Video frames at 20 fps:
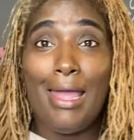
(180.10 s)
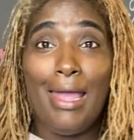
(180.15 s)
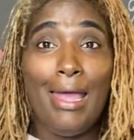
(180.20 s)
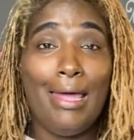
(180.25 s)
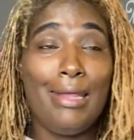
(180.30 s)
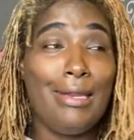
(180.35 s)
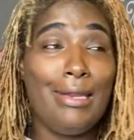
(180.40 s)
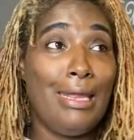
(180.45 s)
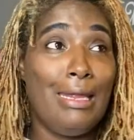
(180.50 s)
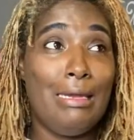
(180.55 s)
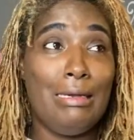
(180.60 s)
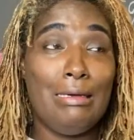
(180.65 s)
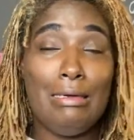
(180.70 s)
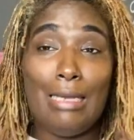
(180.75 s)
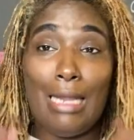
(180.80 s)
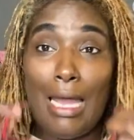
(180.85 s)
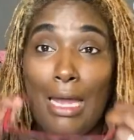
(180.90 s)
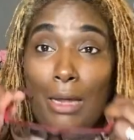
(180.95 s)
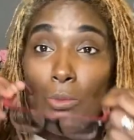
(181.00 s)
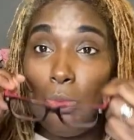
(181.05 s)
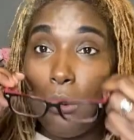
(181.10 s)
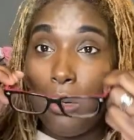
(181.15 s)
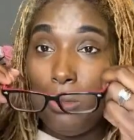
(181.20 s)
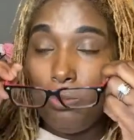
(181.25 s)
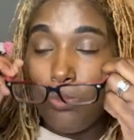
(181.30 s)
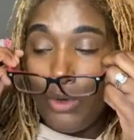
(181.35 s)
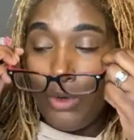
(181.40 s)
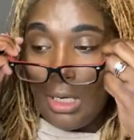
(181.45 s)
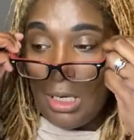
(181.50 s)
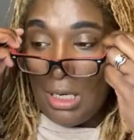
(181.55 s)
had a
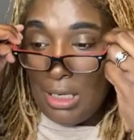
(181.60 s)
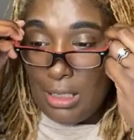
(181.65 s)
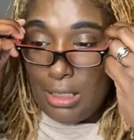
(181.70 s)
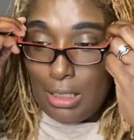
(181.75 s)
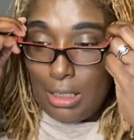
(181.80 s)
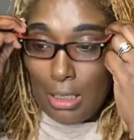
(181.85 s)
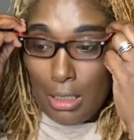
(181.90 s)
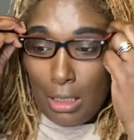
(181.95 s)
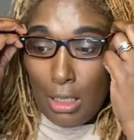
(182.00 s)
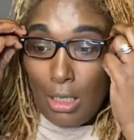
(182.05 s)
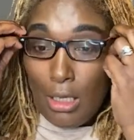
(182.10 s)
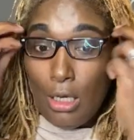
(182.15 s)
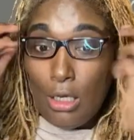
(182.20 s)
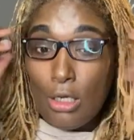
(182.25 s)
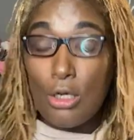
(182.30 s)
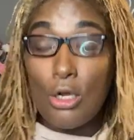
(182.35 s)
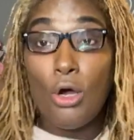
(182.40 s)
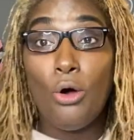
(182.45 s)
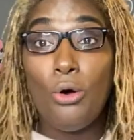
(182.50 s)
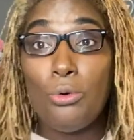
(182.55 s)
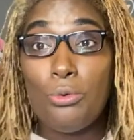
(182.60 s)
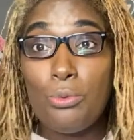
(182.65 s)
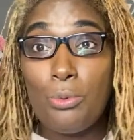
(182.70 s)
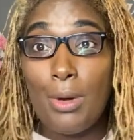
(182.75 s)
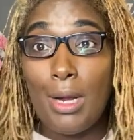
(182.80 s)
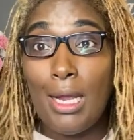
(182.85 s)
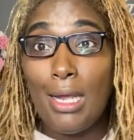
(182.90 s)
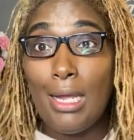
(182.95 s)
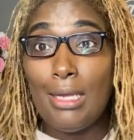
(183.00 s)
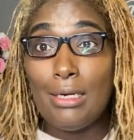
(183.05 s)
911 code
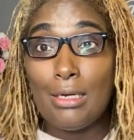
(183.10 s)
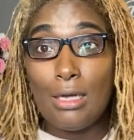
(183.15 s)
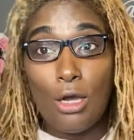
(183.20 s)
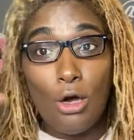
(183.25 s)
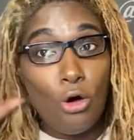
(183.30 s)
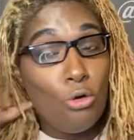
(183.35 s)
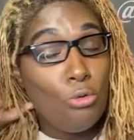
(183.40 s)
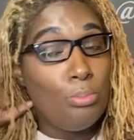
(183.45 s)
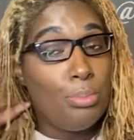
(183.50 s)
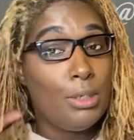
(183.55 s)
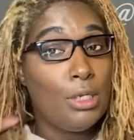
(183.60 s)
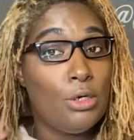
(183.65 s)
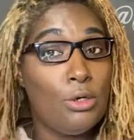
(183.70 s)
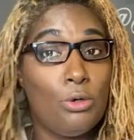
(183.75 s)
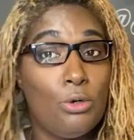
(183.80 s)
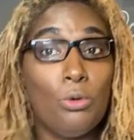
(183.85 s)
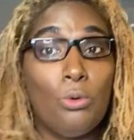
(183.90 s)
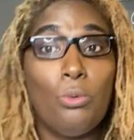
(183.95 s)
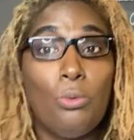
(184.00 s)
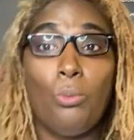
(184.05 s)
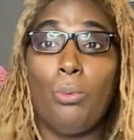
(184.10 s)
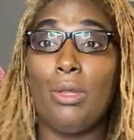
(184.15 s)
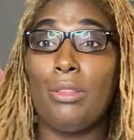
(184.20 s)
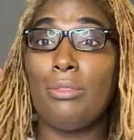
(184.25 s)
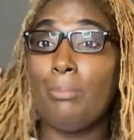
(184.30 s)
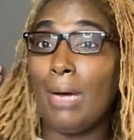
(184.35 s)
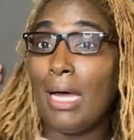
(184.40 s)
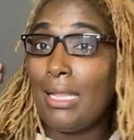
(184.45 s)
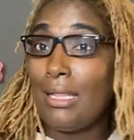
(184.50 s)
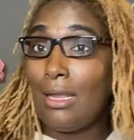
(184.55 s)
red, code blue with
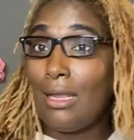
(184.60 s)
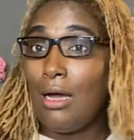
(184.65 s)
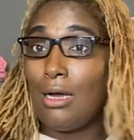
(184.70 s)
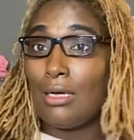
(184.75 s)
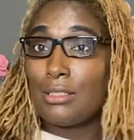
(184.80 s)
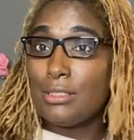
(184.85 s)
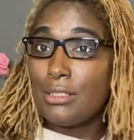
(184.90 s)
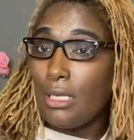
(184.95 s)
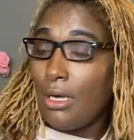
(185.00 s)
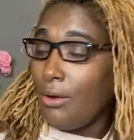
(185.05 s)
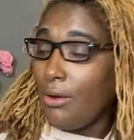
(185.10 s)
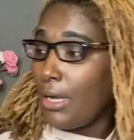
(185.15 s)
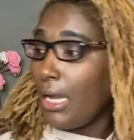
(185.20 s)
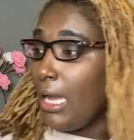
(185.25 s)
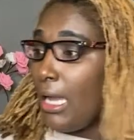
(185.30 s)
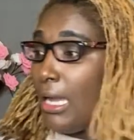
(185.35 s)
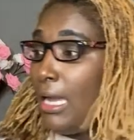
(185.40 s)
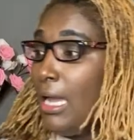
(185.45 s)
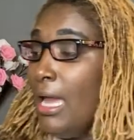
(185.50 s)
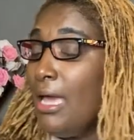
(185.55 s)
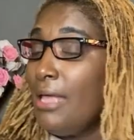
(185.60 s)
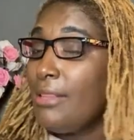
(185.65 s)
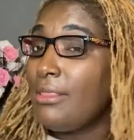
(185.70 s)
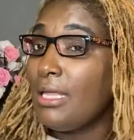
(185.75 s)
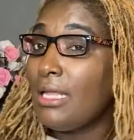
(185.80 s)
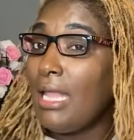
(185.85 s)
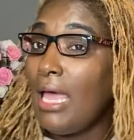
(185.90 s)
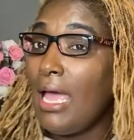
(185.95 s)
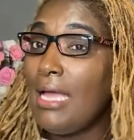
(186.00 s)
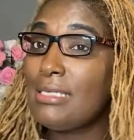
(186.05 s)
my locks. Okay. The
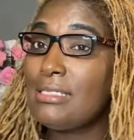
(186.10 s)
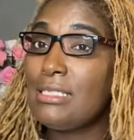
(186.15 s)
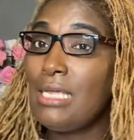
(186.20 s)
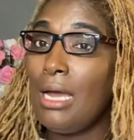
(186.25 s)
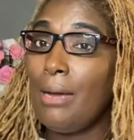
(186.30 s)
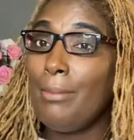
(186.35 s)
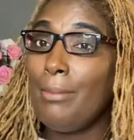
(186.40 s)
last